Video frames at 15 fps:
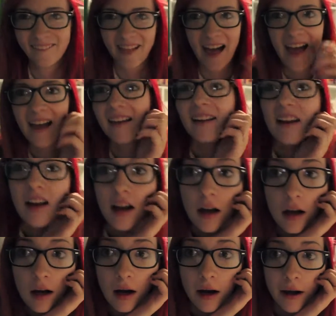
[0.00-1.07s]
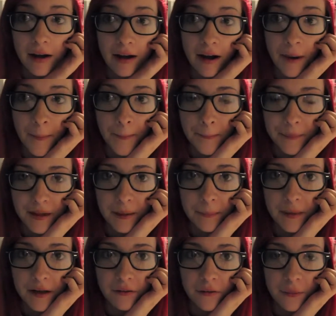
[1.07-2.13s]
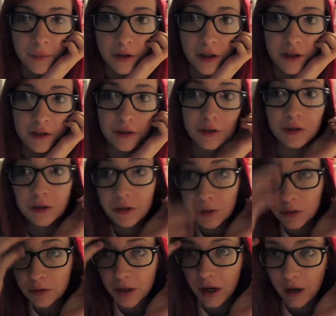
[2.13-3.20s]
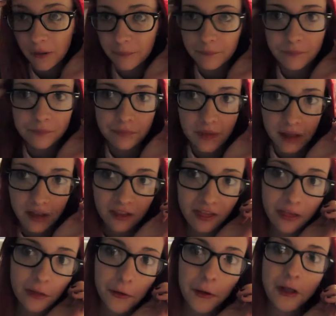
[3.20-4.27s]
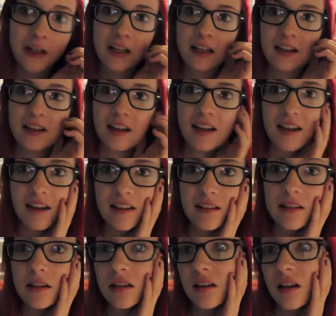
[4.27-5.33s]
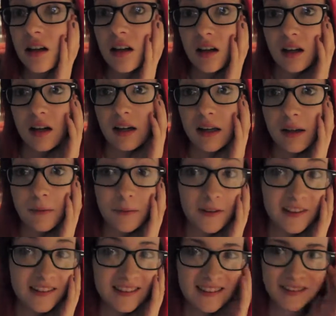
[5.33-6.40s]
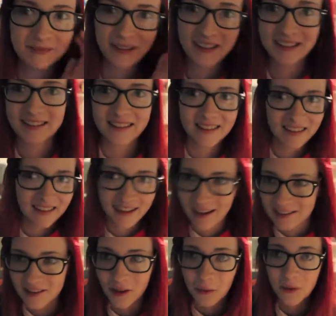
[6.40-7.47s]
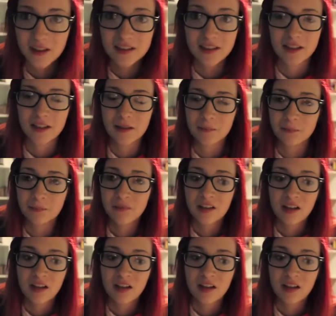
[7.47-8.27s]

that, I um, came back from Doctor Who um, in 3D and it was amazing as always. Um,